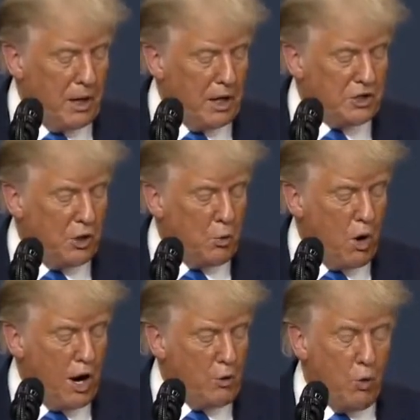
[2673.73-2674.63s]
I said,
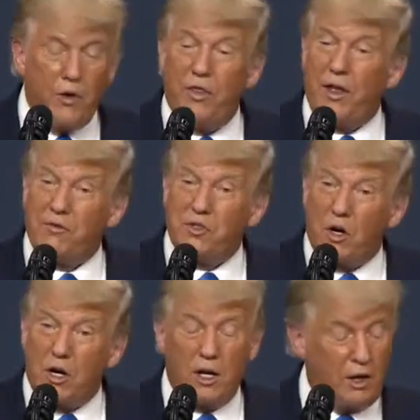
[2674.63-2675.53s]
why wouldn't they have
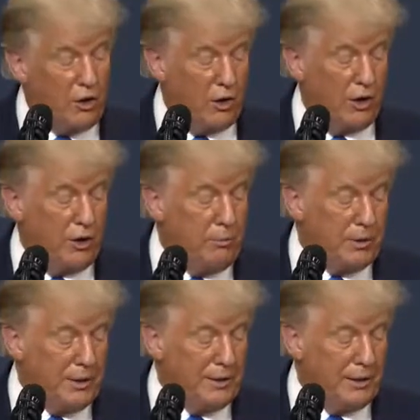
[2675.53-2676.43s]
started it early?
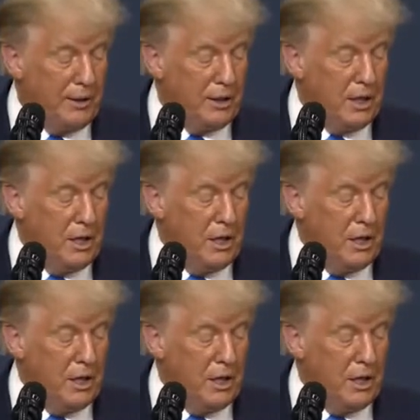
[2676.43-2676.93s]
But they didn't.